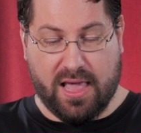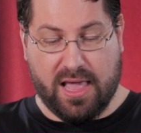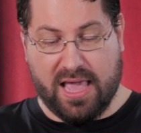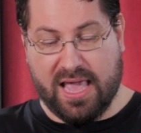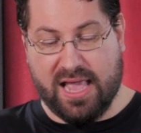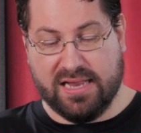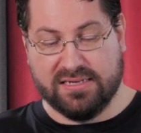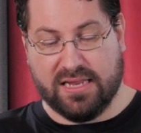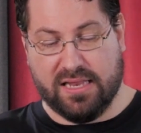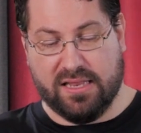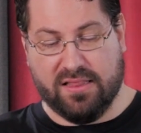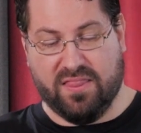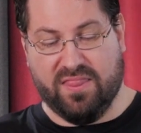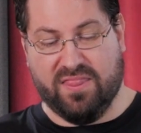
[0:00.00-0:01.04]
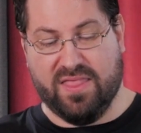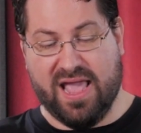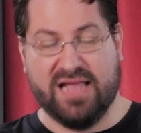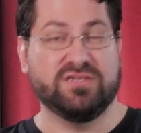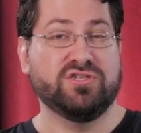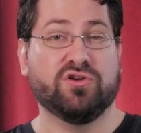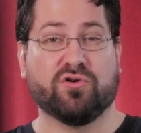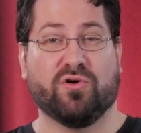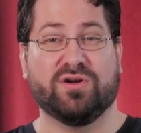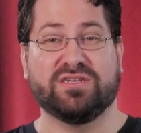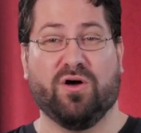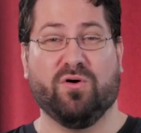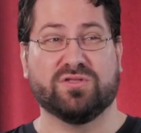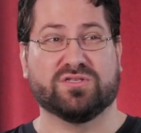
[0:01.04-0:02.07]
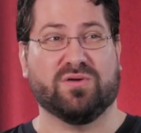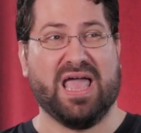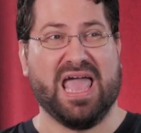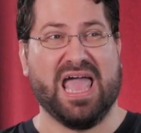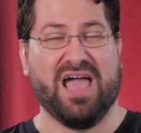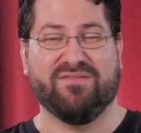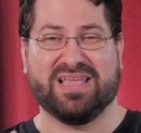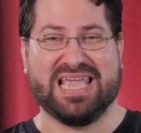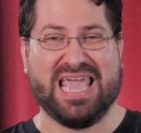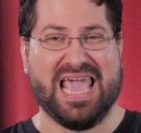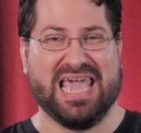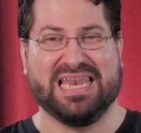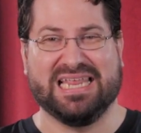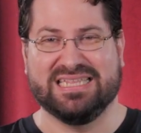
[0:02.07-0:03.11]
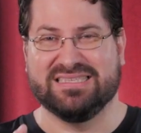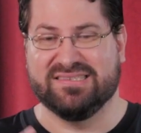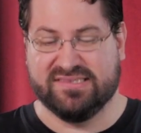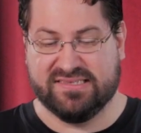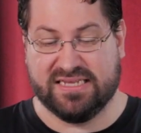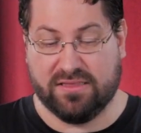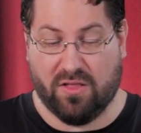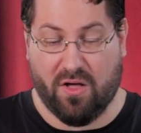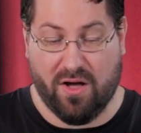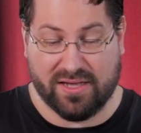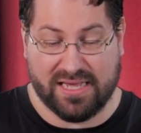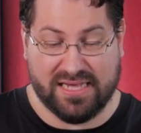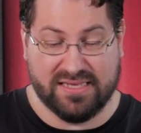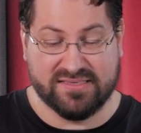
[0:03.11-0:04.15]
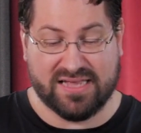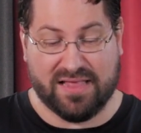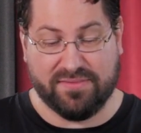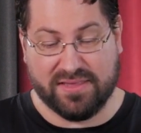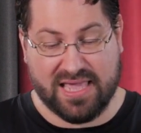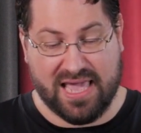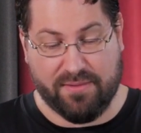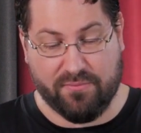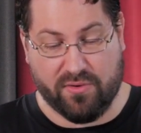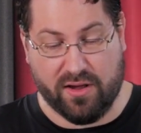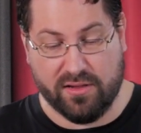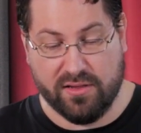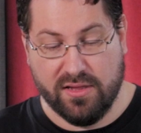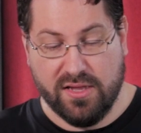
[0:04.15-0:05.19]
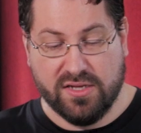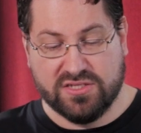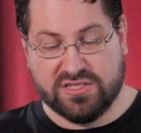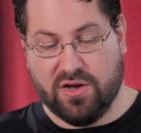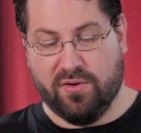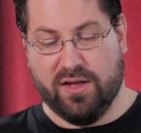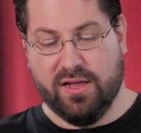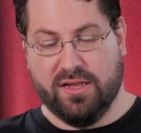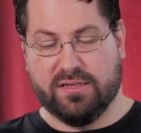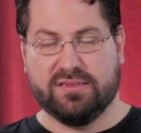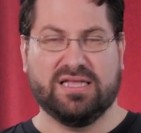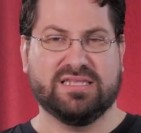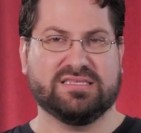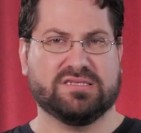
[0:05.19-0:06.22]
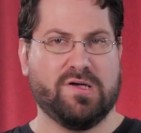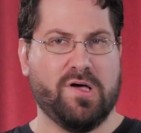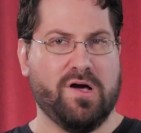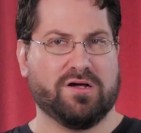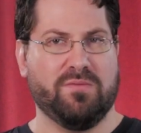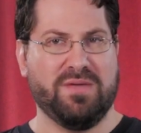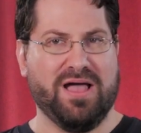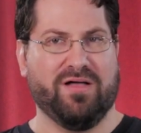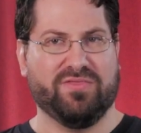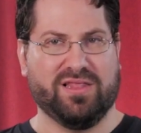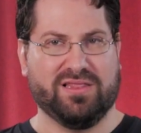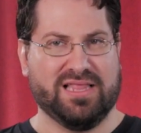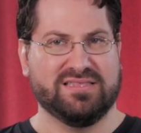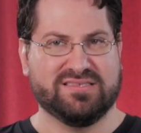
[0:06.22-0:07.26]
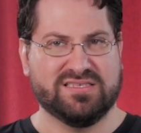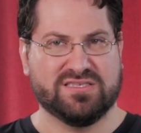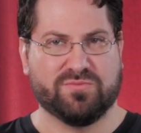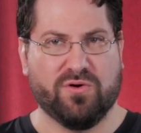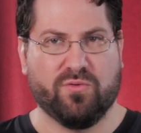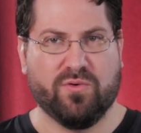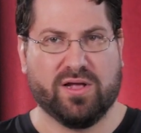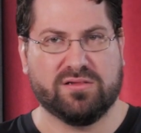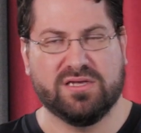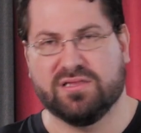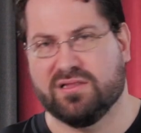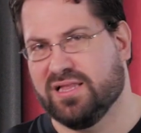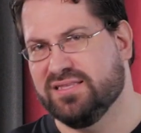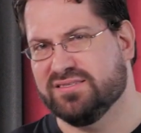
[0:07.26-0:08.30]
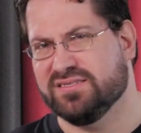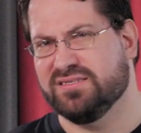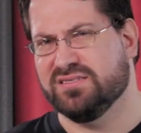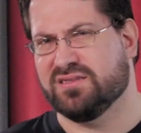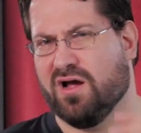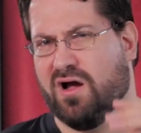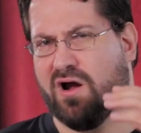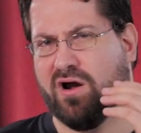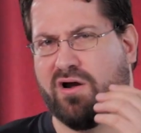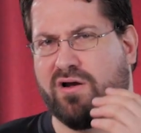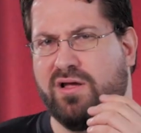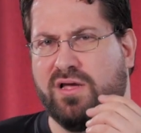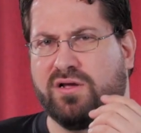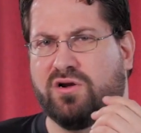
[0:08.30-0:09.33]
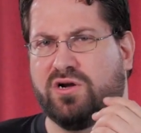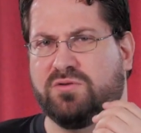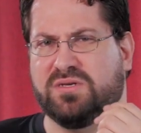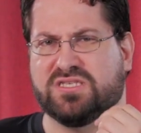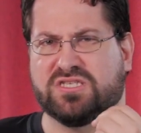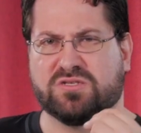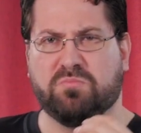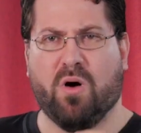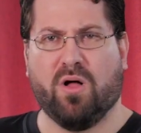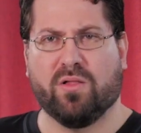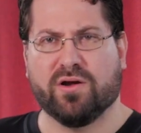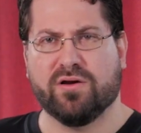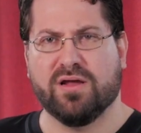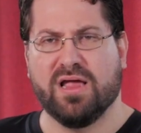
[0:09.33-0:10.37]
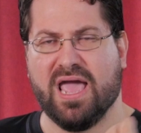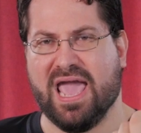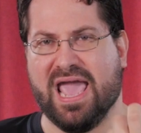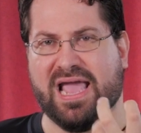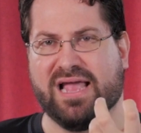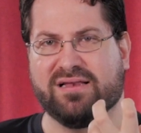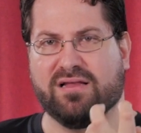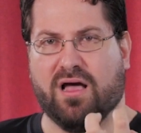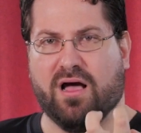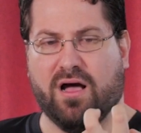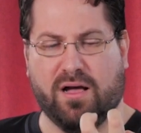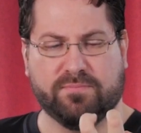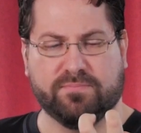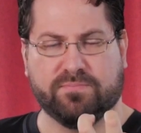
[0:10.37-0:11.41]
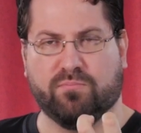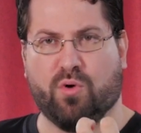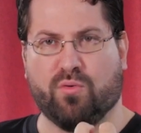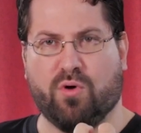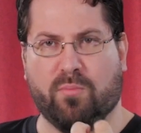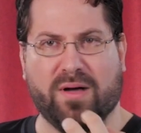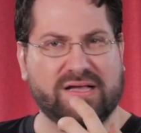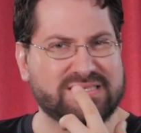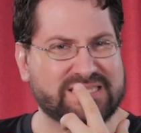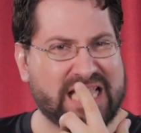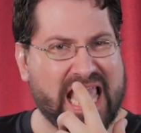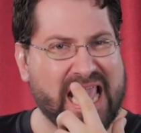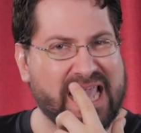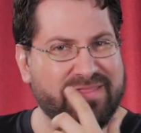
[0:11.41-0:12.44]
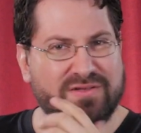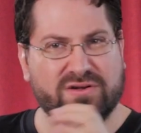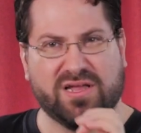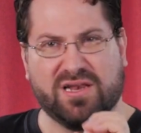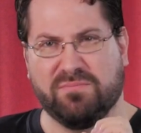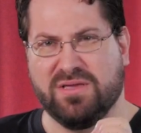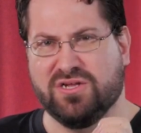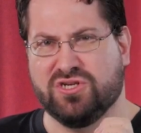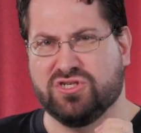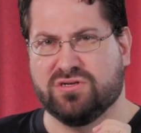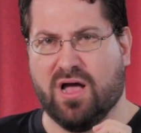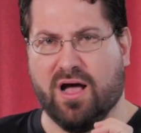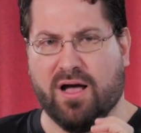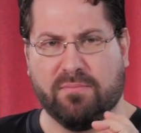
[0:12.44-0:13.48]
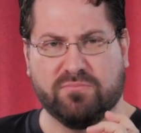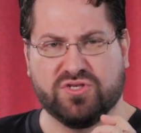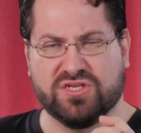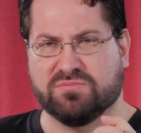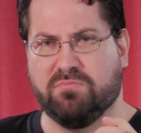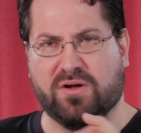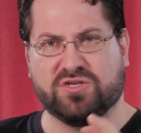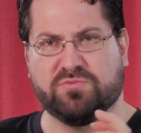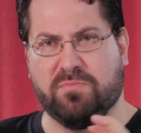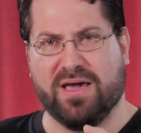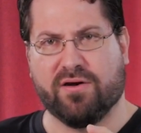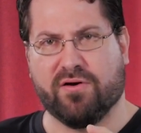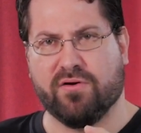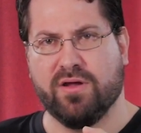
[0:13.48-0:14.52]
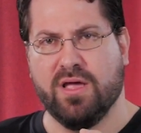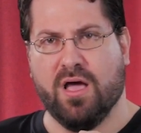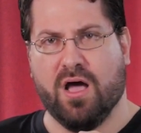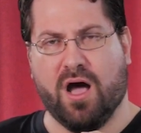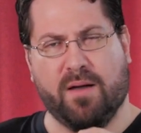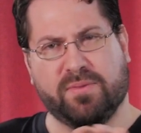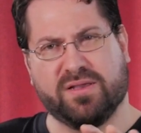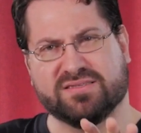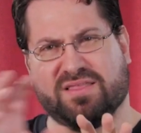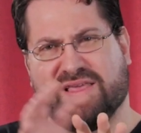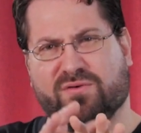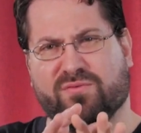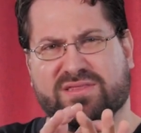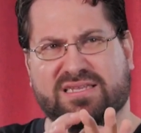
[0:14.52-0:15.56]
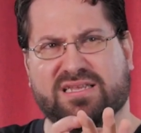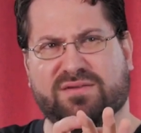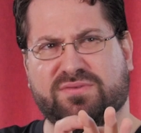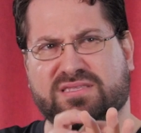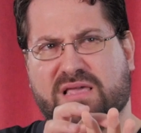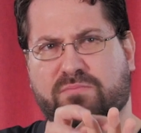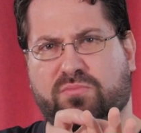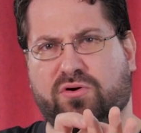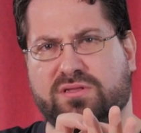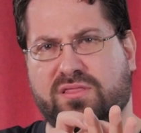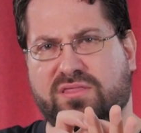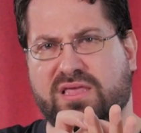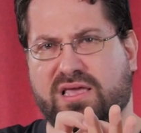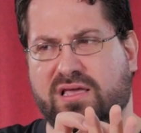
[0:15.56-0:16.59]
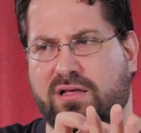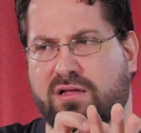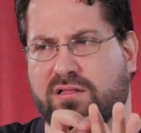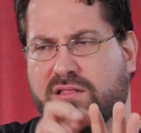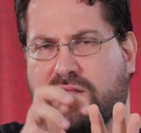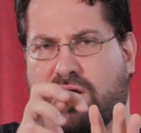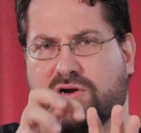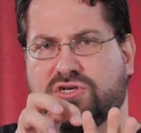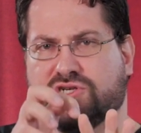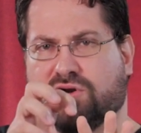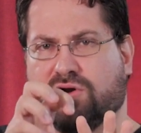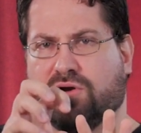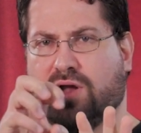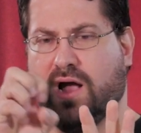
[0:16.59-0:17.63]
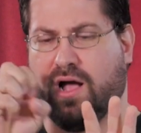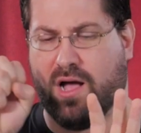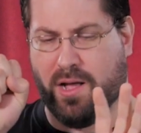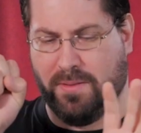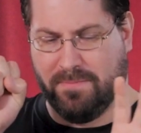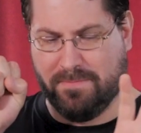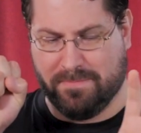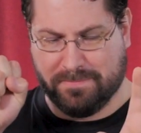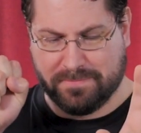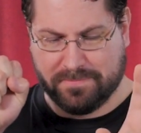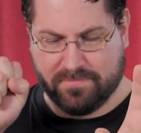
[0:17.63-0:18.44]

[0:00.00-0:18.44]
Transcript: And you're going to also have Canon C-Log inside the camera. So let's talk about the lenses real quickly. The lenses are going to be smaller and more robust, and they're gonna be just much better because I think what they did was they put the larger element